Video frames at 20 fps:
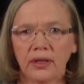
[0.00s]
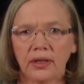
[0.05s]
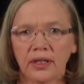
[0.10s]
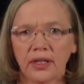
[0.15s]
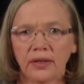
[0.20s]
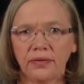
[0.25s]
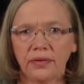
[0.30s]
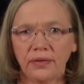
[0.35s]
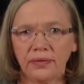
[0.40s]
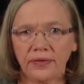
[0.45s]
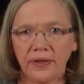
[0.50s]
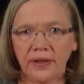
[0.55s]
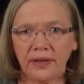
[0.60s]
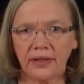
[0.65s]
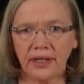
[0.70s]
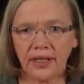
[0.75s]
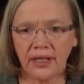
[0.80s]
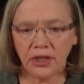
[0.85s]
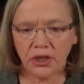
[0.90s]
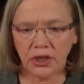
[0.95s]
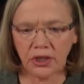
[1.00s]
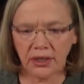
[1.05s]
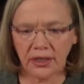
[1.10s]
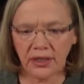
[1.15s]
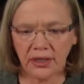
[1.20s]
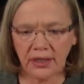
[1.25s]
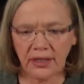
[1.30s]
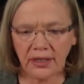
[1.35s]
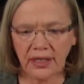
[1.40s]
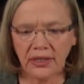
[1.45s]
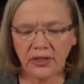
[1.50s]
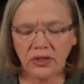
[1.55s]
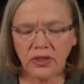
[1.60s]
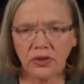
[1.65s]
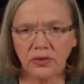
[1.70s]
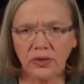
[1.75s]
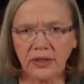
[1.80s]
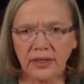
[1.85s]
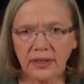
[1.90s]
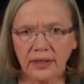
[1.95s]
give the foundation and the
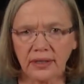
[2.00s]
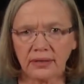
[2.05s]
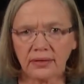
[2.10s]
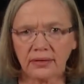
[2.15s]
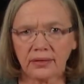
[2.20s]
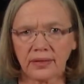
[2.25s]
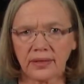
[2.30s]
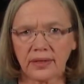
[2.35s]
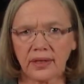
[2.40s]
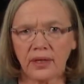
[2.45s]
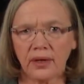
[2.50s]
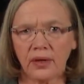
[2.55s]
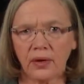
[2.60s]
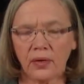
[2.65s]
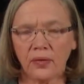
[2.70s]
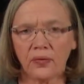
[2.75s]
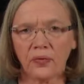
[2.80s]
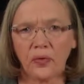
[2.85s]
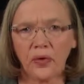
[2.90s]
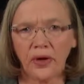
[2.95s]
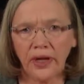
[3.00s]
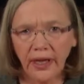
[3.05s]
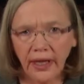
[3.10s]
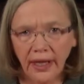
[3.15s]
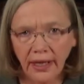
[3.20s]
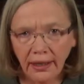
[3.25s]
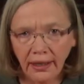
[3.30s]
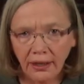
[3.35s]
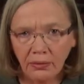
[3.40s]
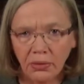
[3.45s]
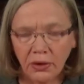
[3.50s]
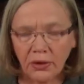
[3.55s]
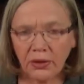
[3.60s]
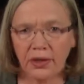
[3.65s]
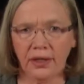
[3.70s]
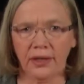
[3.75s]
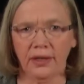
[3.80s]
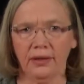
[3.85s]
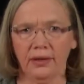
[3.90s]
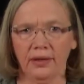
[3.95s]
necessary skills for
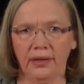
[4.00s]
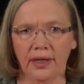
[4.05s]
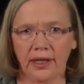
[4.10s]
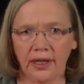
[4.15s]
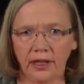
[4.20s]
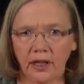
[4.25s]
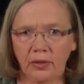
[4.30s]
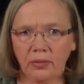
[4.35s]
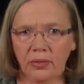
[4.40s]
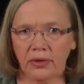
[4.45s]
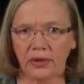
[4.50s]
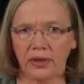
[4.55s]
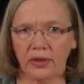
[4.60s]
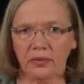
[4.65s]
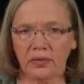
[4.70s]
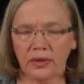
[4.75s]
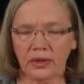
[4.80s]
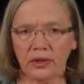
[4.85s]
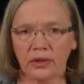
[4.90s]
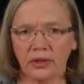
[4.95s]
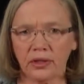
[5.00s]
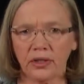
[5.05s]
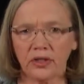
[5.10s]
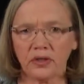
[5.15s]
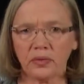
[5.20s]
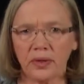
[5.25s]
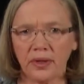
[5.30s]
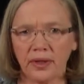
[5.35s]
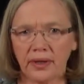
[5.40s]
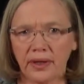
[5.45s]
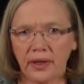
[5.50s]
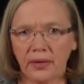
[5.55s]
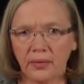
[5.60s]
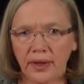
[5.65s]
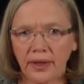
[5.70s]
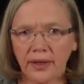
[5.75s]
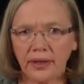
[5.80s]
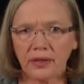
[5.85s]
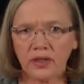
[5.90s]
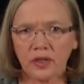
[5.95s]
anybody, regardless whether they're
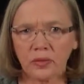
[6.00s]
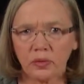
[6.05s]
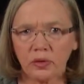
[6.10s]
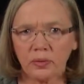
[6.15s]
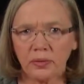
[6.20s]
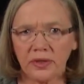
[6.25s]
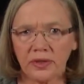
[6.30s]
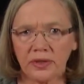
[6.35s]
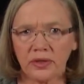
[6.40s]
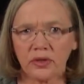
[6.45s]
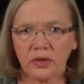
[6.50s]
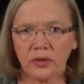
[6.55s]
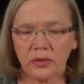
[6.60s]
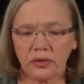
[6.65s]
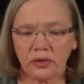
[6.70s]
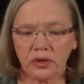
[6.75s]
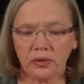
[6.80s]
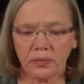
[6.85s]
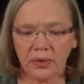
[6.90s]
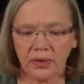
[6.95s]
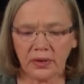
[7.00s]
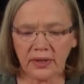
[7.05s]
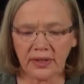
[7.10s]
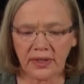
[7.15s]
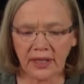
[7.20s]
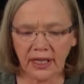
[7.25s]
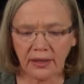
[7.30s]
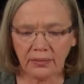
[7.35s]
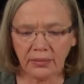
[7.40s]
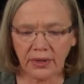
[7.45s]
running a small business or not, because I